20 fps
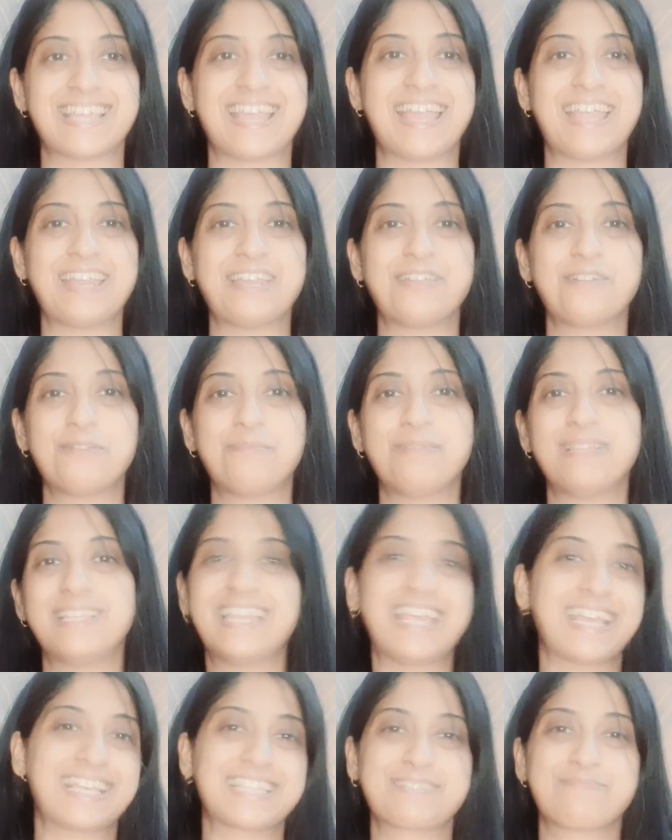and you'll be the
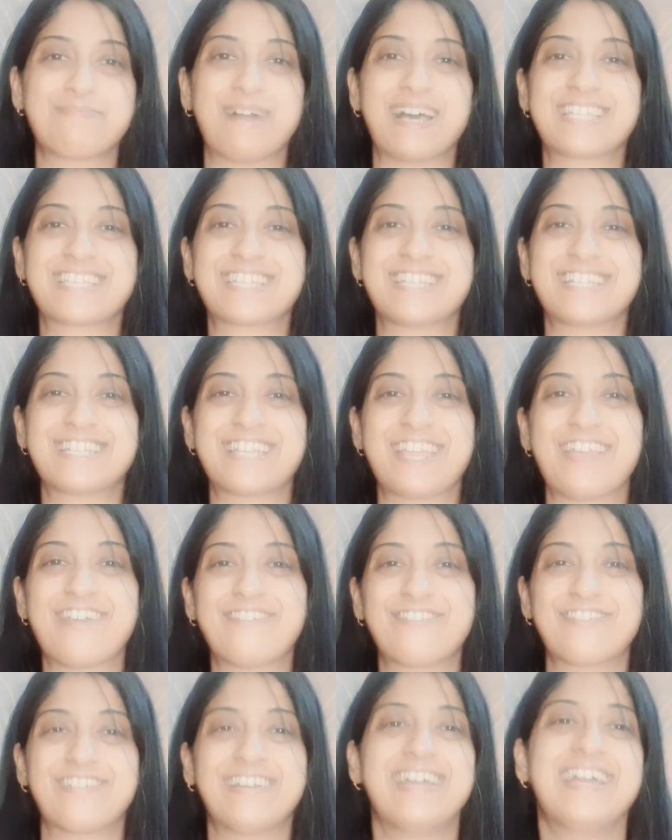next master chef.
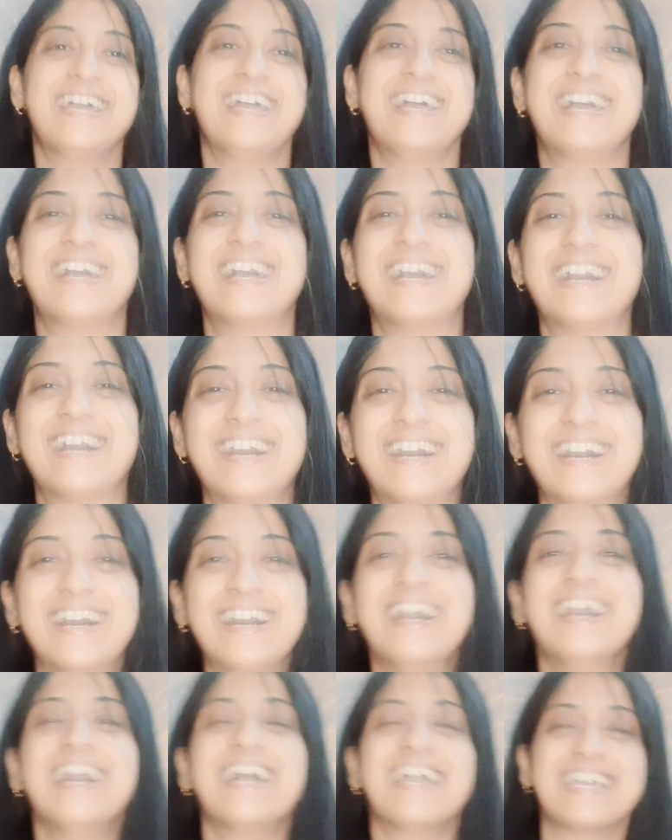
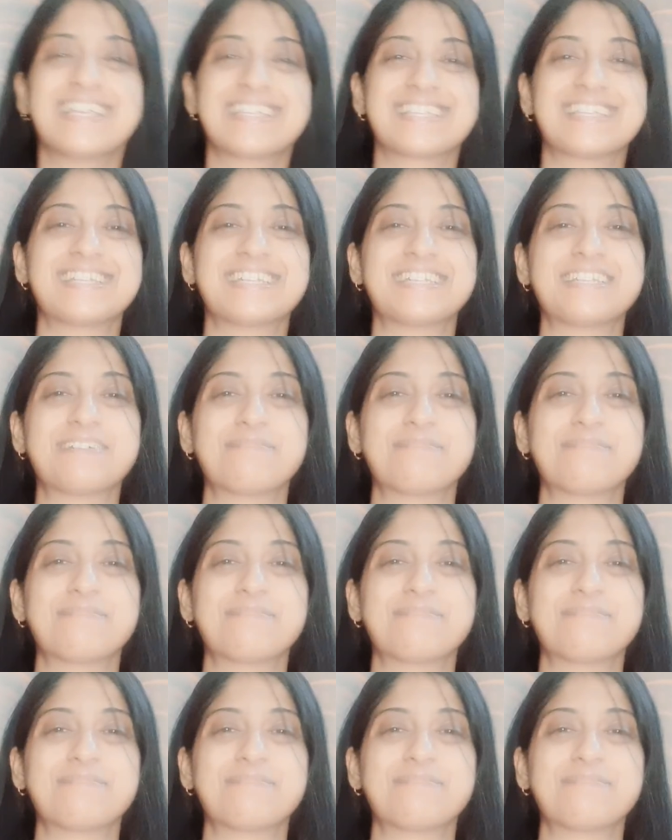Isn't it